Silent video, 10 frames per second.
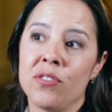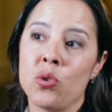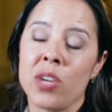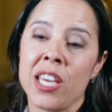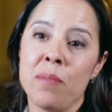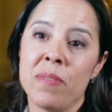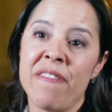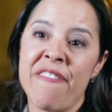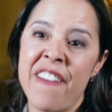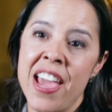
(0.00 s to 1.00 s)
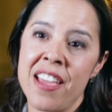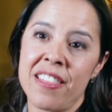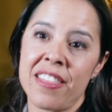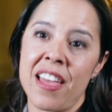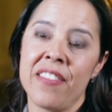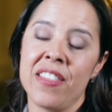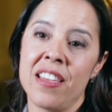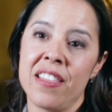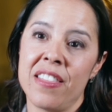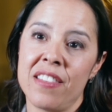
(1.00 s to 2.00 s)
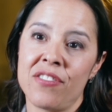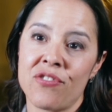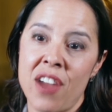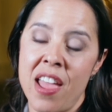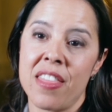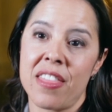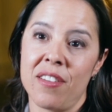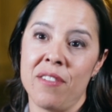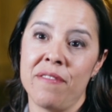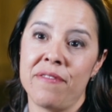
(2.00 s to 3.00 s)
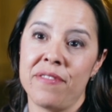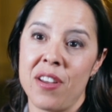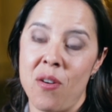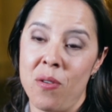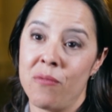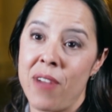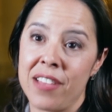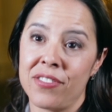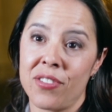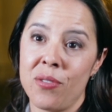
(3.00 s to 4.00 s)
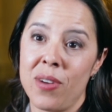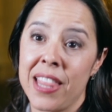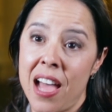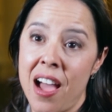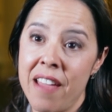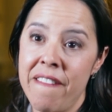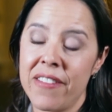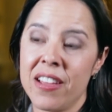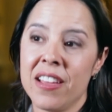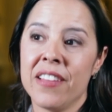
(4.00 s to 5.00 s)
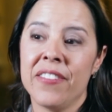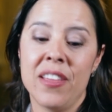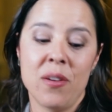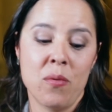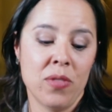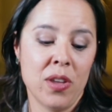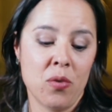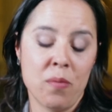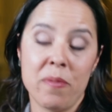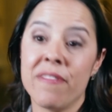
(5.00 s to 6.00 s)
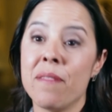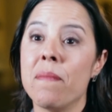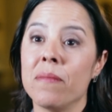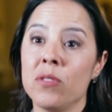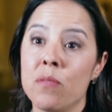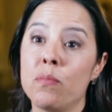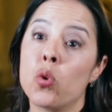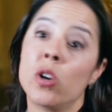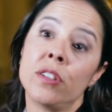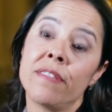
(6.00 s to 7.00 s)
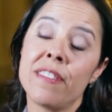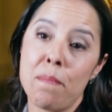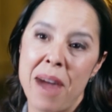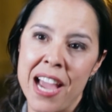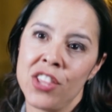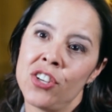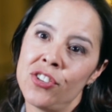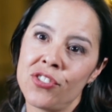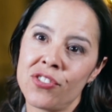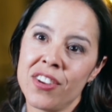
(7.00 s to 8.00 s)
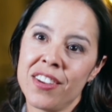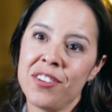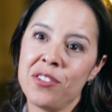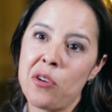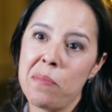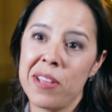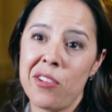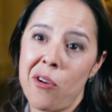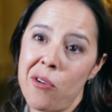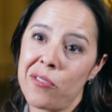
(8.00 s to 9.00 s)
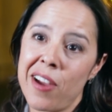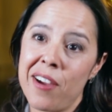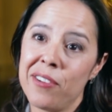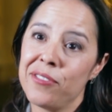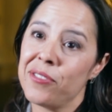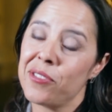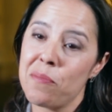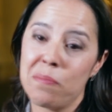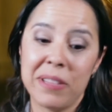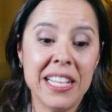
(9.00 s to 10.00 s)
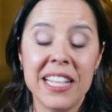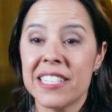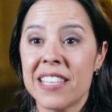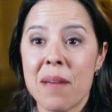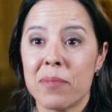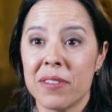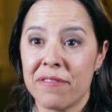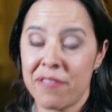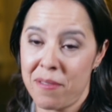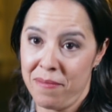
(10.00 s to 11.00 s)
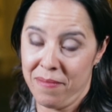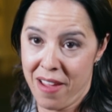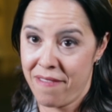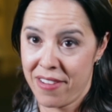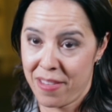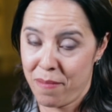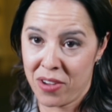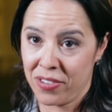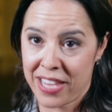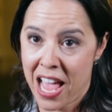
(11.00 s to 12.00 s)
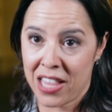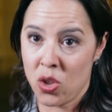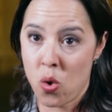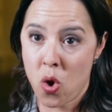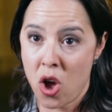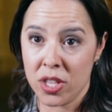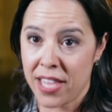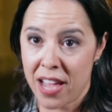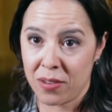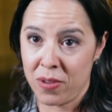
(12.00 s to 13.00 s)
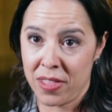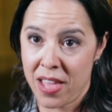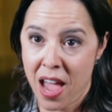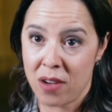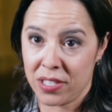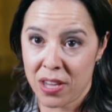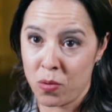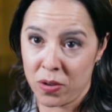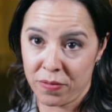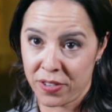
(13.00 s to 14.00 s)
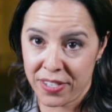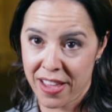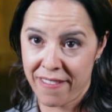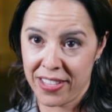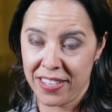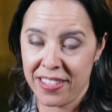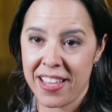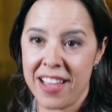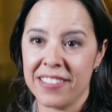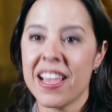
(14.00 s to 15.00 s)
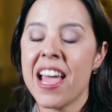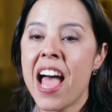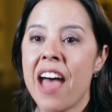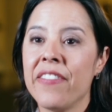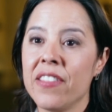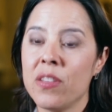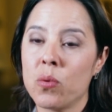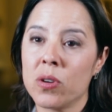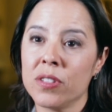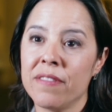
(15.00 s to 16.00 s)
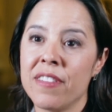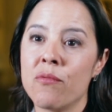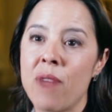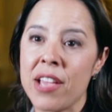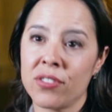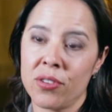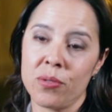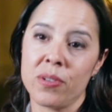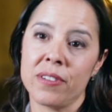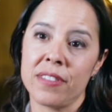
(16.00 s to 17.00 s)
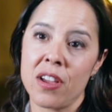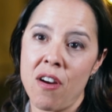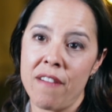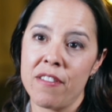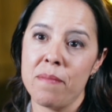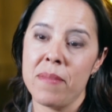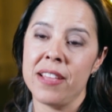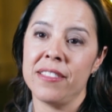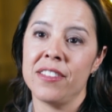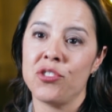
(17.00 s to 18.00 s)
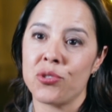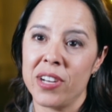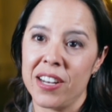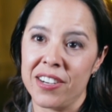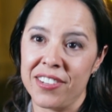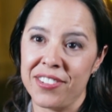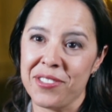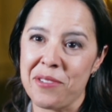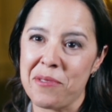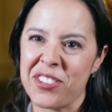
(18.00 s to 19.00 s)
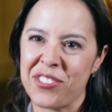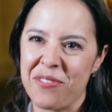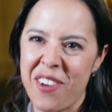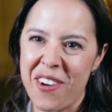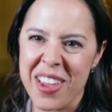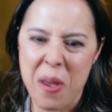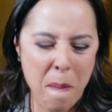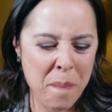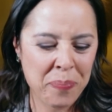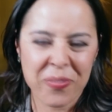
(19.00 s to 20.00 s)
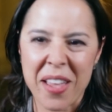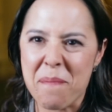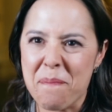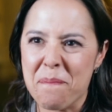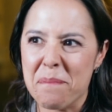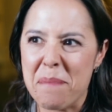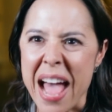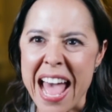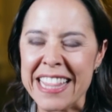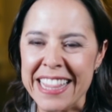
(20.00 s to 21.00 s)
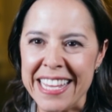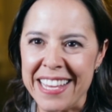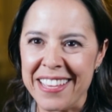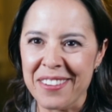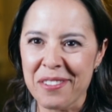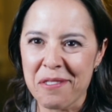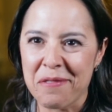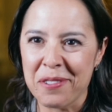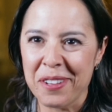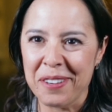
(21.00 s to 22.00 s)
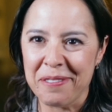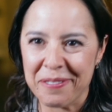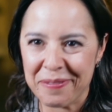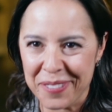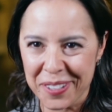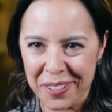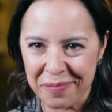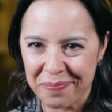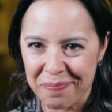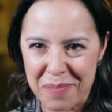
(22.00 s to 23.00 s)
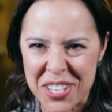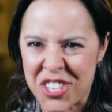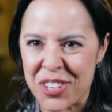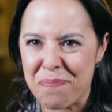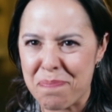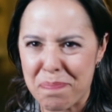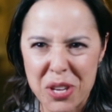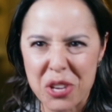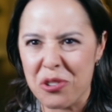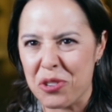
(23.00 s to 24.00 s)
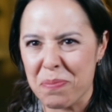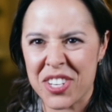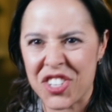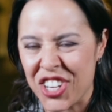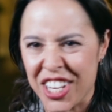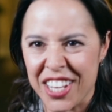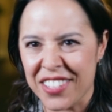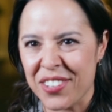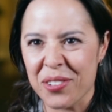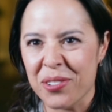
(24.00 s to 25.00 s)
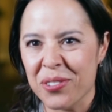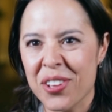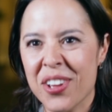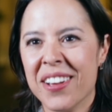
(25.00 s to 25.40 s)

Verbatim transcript: to keep the faith and the, the strength of the whole rescue alive the, the group of the, the world of the miners, you know, below ground, completely separate from everything because they had no contact with the outside world for 17 days. And then the world of the rescuers, the government, the drillers, you know, which is very manly, you know, full of, you know, machine, huge machines, you know.